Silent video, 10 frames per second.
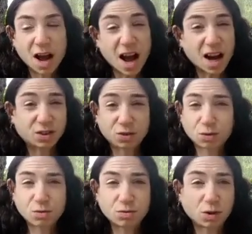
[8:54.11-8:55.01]
I
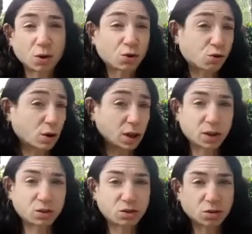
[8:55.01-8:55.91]
do use
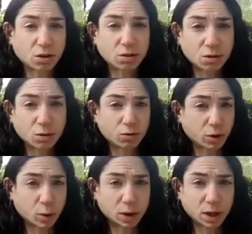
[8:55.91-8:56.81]
granulated sugar
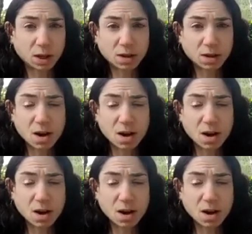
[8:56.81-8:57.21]
frequently.